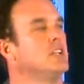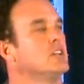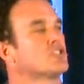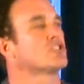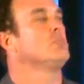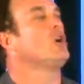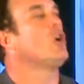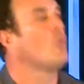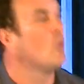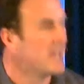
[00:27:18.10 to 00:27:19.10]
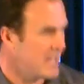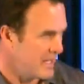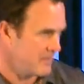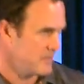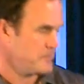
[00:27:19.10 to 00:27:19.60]
in a small way.
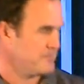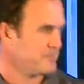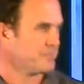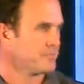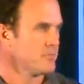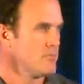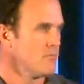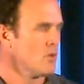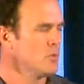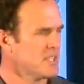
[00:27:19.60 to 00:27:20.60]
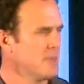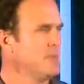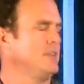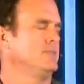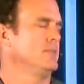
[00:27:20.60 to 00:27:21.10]
What does that mean?